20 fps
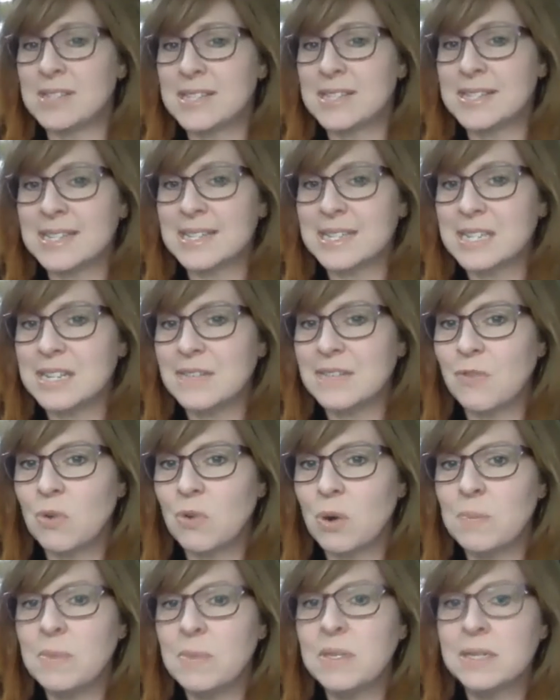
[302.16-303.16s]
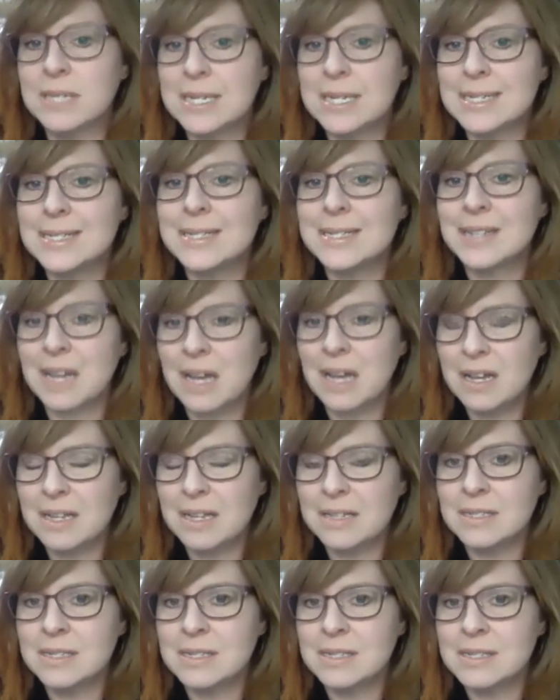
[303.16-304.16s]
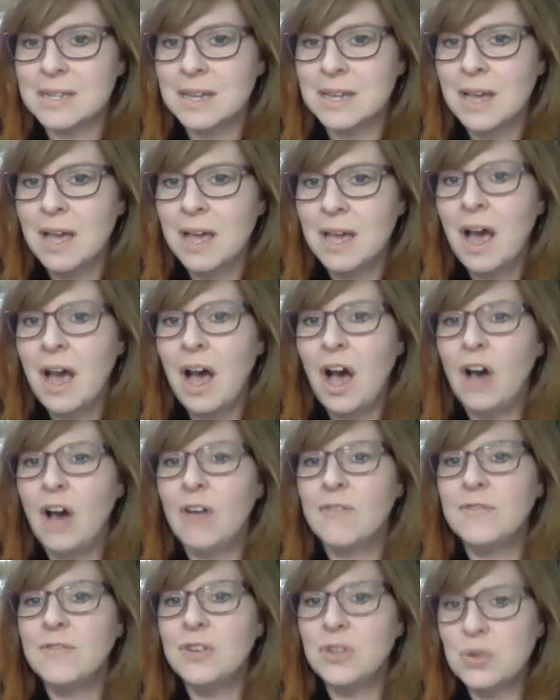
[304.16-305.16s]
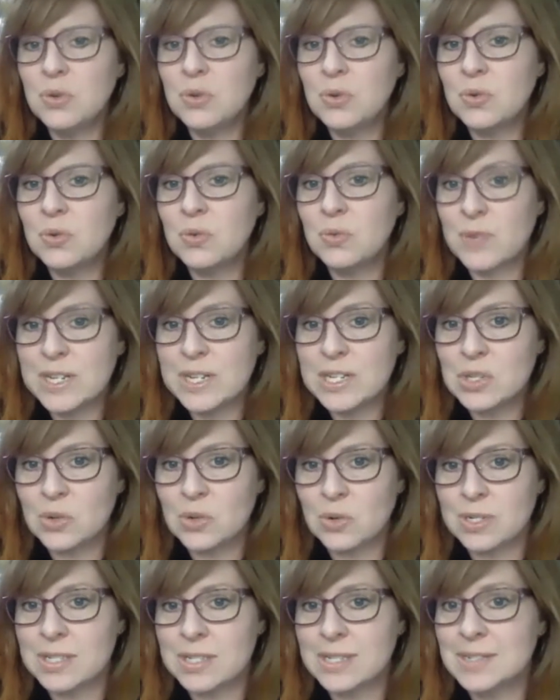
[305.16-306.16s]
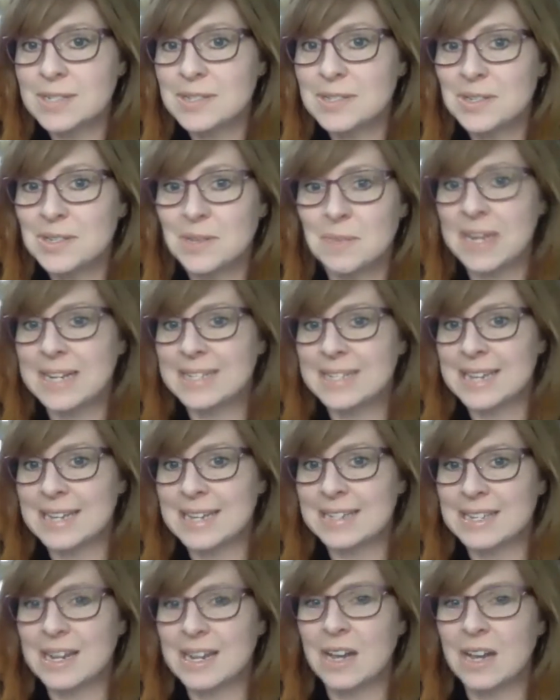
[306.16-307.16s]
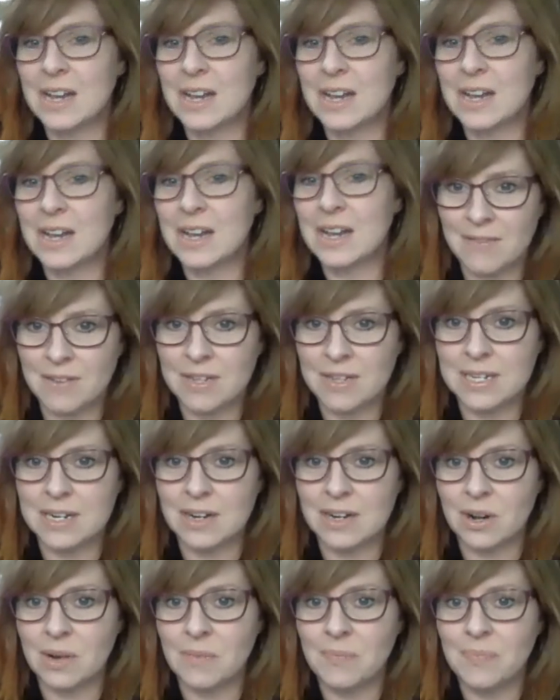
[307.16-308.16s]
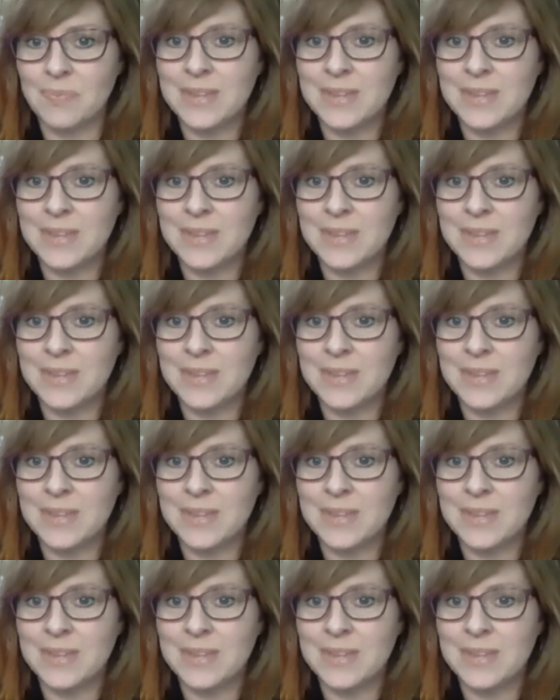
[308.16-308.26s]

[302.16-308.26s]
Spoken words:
64 million tons of new resources to make textiles every year.